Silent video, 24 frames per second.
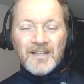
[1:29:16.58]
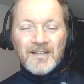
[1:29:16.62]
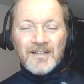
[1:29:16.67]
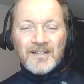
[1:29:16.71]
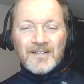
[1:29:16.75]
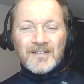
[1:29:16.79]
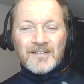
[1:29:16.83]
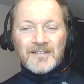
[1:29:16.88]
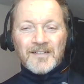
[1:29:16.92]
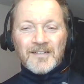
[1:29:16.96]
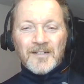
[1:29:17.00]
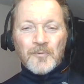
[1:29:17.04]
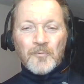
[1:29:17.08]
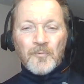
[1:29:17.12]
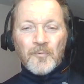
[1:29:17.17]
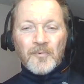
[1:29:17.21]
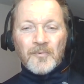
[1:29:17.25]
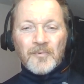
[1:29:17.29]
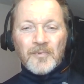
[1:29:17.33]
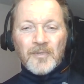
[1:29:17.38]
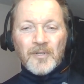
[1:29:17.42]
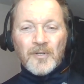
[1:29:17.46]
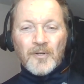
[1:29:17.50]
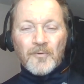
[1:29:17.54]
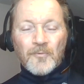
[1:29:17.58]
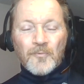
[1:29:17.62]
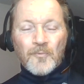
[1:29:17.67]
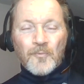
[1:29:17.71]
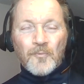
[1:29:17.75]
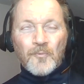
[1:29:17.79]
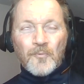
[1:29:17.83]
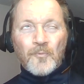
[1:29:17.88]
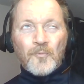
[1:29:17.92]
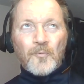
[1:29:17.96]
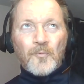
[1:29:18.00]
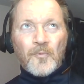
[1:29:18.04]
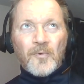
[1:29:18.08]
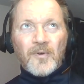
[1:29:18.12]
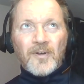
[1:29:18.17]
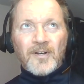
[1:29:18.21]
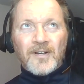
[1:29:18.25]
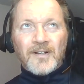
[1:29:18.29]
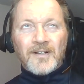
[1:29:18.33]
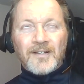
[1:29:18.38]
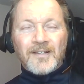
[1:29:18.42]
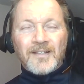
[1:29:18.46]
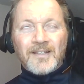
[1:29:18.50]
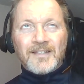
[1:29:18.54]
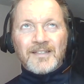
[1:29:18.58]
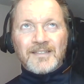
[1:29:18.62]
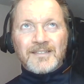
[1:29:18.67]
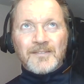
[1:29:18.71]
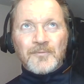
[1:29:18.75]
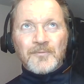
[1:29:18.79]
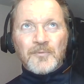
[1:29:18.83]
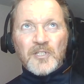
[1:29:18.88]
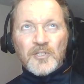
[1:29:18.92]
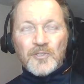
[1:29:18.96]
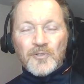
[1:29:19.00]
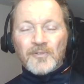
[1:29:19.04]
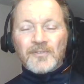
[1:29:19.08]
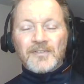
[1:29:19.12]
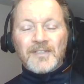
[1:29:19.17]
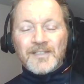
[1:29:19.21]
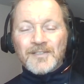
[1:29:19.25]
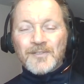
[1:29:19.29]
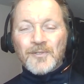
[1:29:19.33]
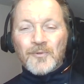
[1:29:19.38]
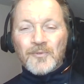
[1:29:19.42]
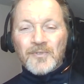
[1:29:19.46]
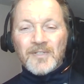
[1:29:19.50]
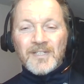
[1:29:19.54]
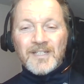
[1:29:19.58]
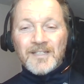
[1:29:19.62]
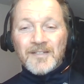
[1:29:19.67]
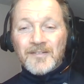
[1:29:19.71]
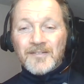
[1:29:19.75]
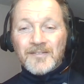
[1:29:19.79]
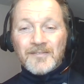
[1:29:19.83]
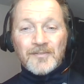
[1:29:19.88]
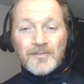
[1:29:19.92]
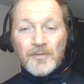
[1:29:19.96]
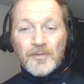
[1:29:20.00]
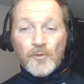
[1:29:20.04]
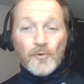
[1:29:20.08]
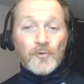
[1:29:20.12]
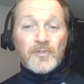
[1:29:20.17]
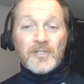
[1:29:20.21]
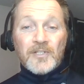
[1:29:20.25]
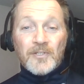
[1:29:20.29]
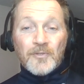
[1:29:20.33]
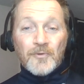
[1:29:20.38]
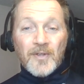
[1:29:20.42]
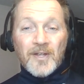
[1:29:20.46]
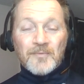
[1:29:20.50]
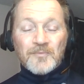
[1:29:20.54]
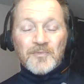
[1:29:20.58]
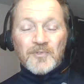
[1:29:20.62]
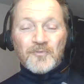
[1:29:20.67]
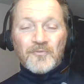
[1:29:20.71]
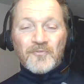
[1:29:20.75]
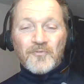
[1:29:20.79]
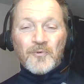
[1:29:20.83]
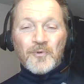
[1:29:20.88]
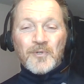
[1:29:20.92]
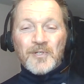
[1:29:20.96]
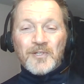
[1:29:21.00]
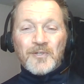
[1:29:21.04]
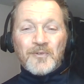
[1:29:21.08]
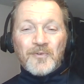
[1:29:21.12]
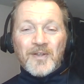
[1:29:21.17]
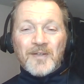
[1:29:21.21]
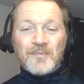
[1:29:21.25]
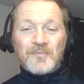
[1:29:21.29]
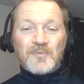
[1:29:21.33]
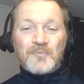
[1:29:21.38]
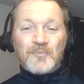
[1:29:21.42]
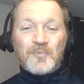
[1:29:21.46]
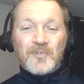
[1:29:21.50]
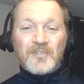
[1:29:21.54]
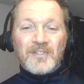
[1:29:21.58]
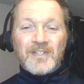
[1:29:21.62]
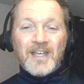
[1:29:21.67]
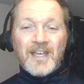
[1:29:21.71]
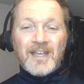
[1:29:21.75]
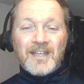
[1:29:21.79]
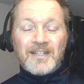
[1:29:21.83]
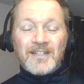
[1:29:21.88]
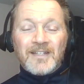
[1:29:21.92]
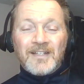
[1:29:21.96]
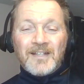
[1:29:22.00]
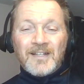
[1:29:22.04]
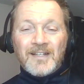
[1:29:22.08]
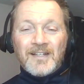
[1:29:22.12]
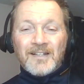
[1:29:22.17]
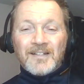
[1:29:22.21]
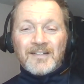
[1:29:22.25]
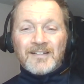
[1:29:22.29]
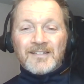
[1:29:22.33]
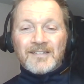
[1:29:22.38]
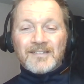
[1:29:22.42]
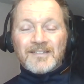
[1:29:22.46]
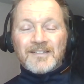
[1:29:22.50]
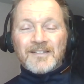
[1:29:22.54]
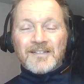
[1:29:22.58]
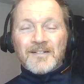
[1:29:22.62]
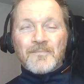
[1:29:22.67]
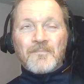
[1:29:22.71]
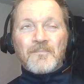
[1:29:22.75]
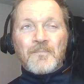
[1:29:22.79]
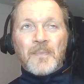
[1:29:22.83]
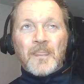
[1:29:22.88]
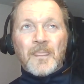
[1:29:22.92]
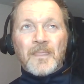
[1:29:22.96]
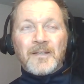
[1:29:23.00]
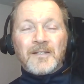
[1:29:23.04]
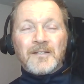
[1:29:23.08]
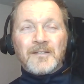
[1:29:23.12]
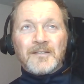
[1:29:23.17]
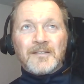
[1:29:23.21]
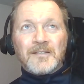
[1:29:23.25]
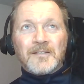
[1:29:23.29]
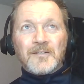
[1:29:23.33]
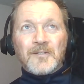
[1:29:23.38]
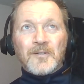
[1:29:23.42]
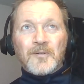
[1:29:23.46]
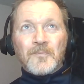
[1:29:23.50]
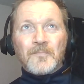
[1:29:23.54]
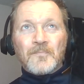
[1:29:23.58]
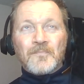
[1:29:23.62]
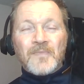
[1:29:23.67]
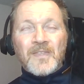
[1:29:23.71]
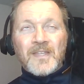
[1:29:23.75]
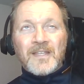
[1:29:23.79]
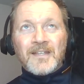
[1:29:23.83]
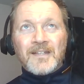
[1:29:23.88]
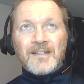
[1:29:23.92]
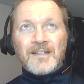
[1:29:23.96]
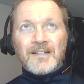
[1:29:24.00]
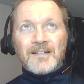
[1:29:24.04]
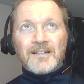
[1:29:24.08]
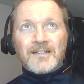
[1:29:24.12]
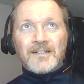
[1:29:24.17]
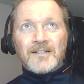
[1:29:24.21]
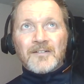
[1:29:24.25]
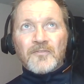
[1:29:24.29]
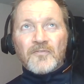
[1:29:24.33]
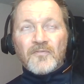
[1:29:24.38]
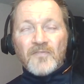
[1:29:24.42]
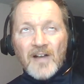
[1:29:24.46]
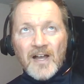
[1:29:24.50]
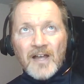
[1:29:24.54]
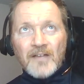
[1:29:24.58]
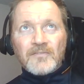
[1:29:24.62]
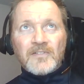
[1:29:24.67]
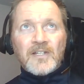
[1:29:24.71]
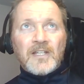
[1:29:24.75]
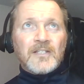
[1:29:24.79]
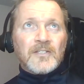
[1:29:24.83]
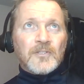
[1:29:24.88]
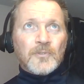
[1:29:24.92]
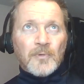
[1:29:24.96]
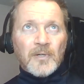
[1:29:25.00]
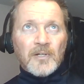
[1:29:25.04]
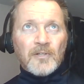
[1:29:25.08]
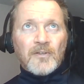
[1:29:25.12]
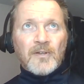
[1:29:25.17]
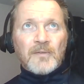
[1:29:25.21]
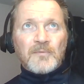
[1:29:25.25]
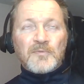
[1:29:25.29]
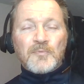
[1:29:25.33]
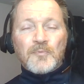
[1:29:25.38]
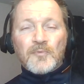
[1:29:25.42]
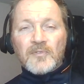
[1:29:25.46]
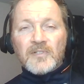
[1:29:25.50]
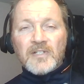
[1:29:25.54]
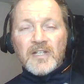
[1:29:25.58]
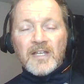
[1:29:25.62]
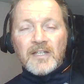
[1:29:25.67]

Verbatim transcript: Uh, you know, uh, it, we certainly don't need 30 grams or 40 grams per day. Um, you, you, know, uh, five days, 20 grams per day